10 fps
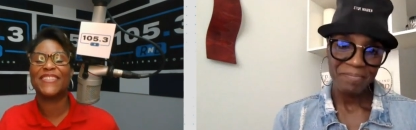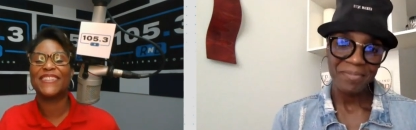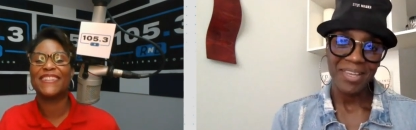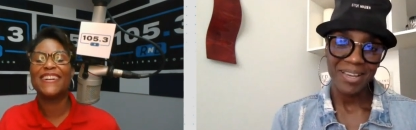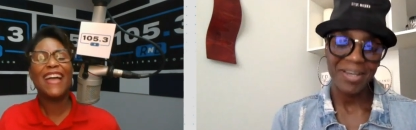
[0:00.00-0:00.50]

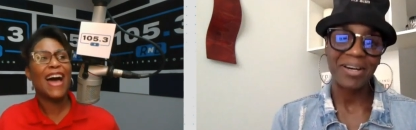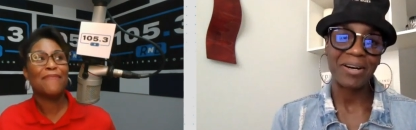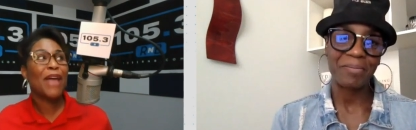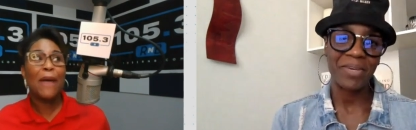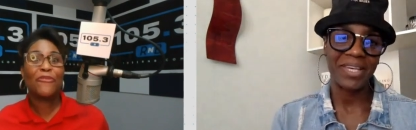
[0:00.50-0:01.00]
Speaker 1: girl. Yeah. I'm,
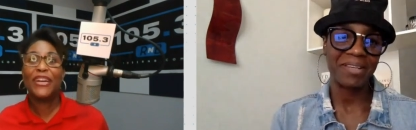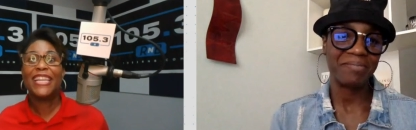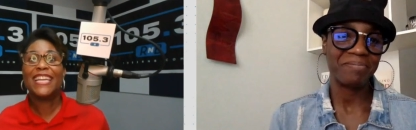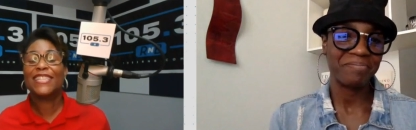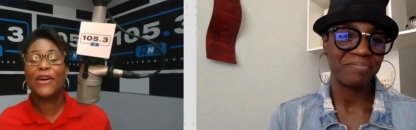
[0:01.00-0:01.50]
I'm, really
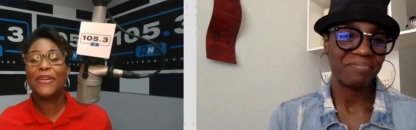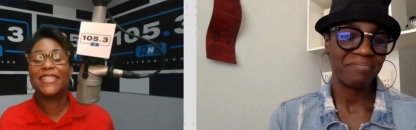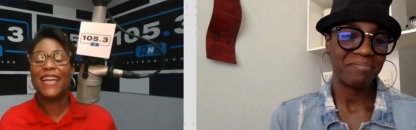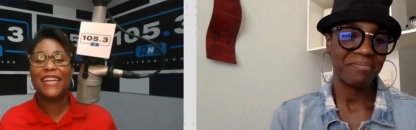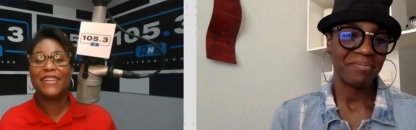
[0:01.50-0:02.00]
so
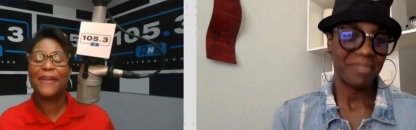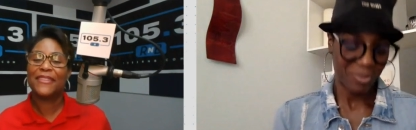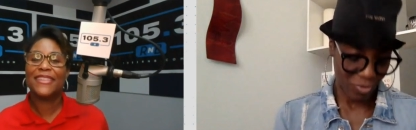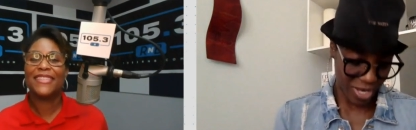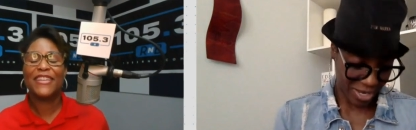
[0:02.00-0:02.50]
excited about
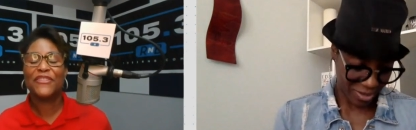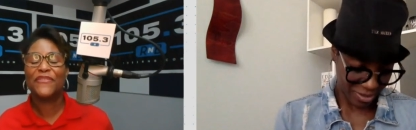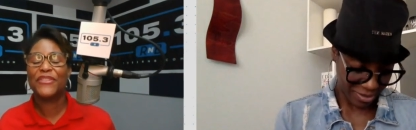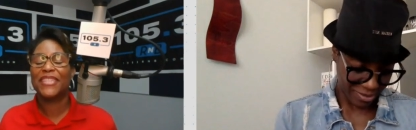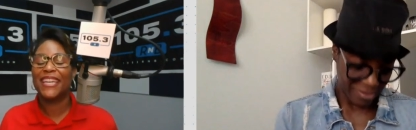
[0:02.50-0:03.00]
this yeah. interview
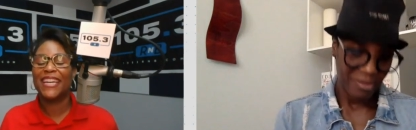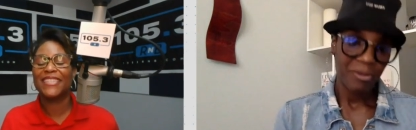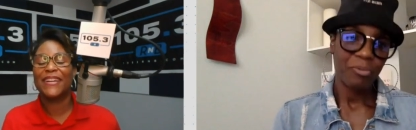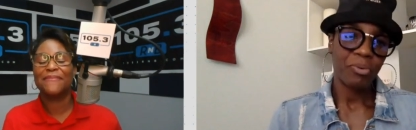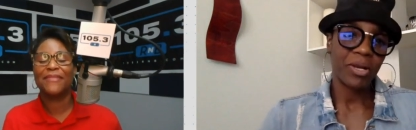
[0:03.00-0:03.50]
today. So
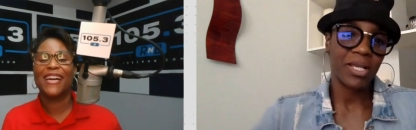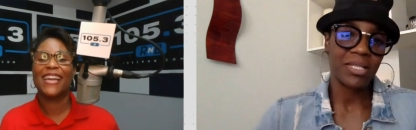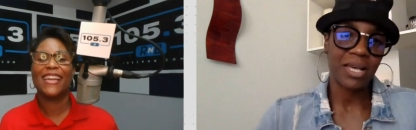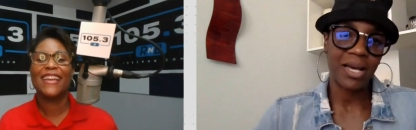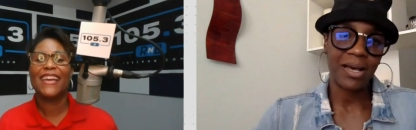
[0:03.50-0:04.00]
I'm like,
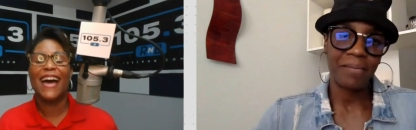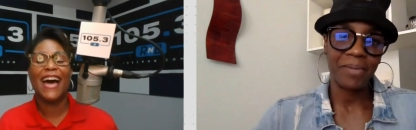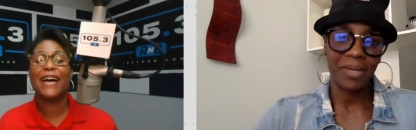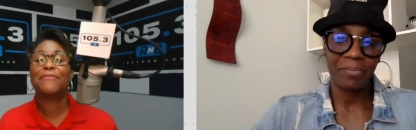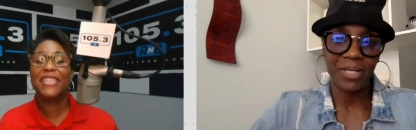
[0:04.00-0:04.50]
yeah.
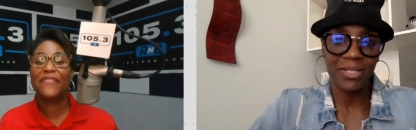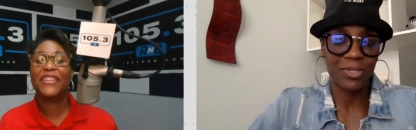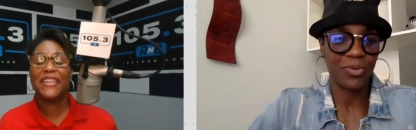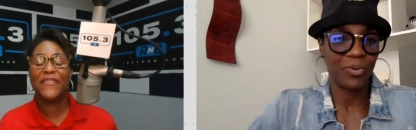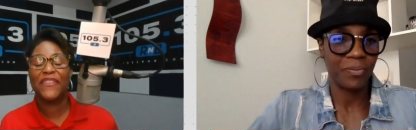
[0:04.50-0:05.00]
I'm definitely
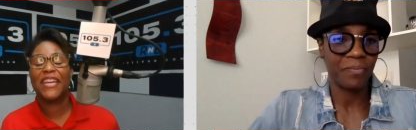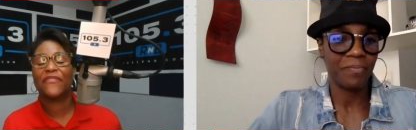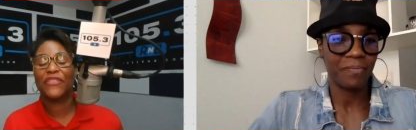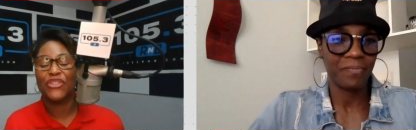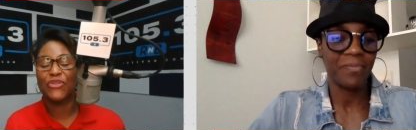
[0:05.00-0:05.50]
a fan for
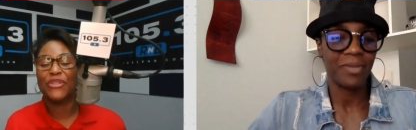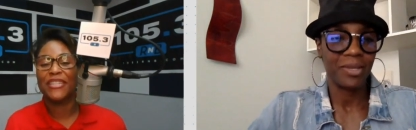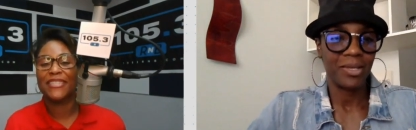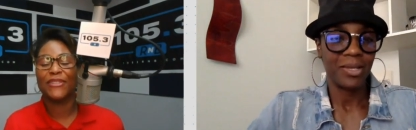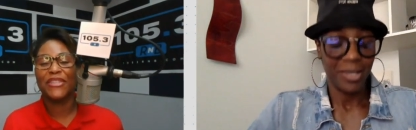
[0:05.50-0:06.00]
sure.
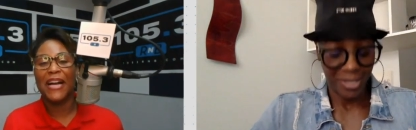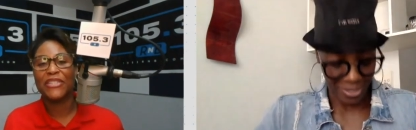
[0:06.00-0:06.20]
So talk